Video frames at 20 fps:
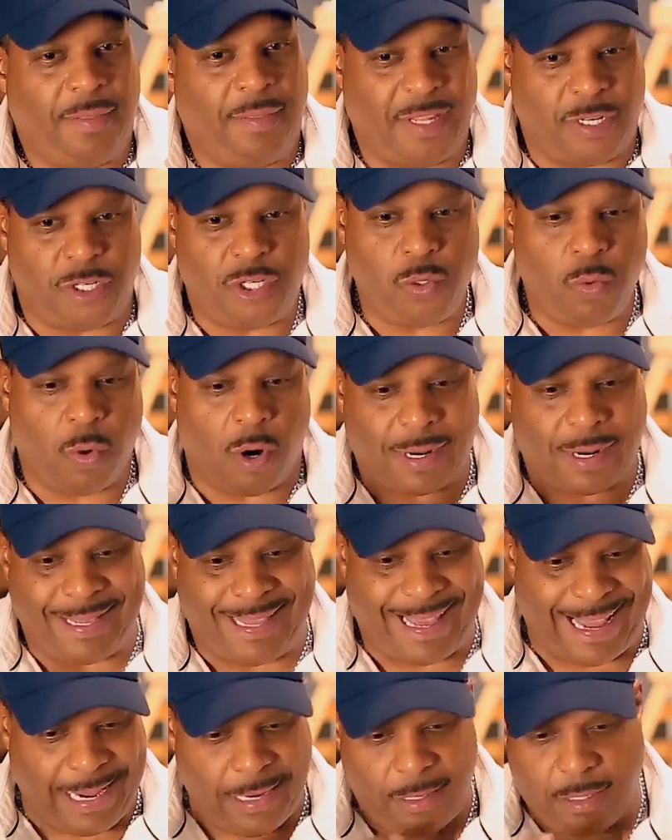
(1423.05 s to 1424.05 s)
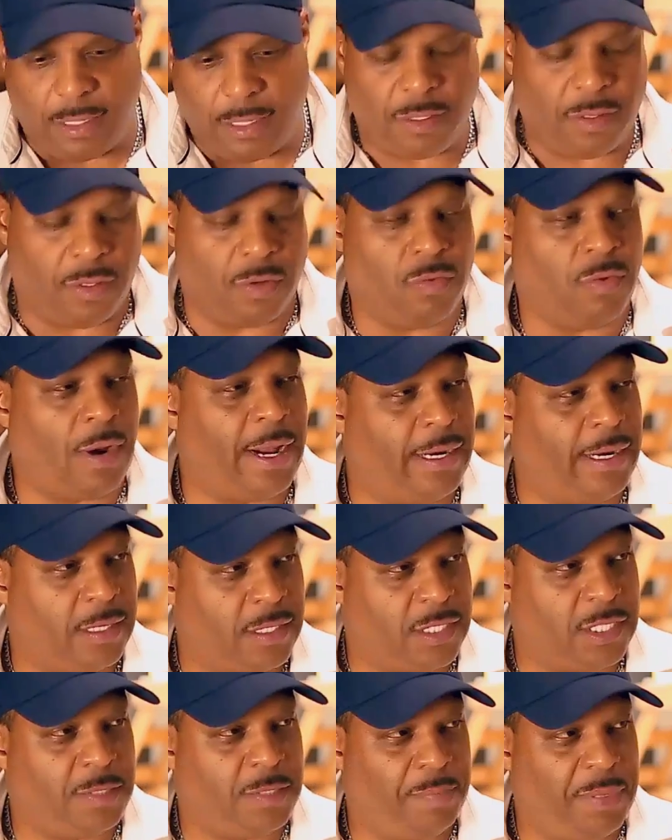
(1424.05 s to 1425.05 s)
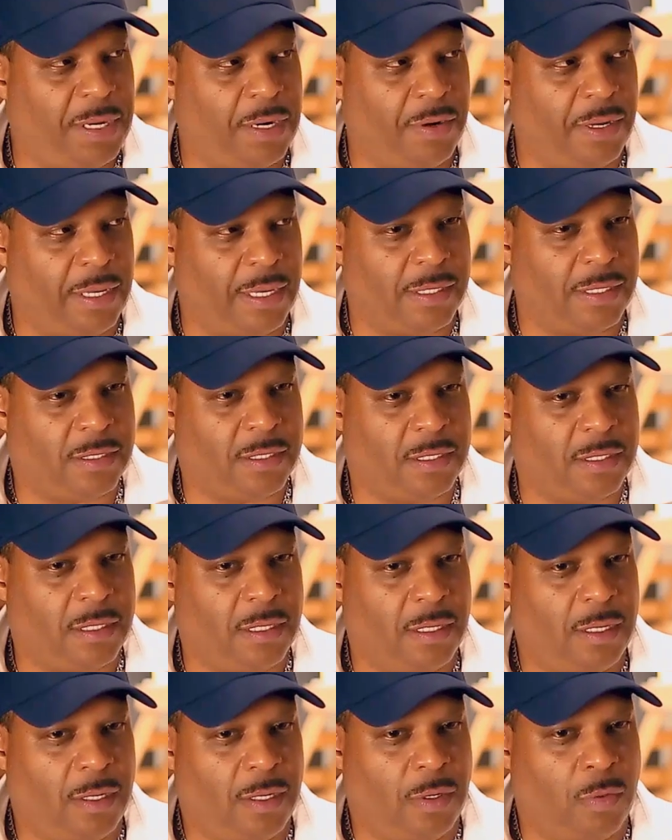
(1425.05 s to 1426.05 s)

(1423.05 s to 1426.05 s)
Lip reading: that you are gaining the right experience,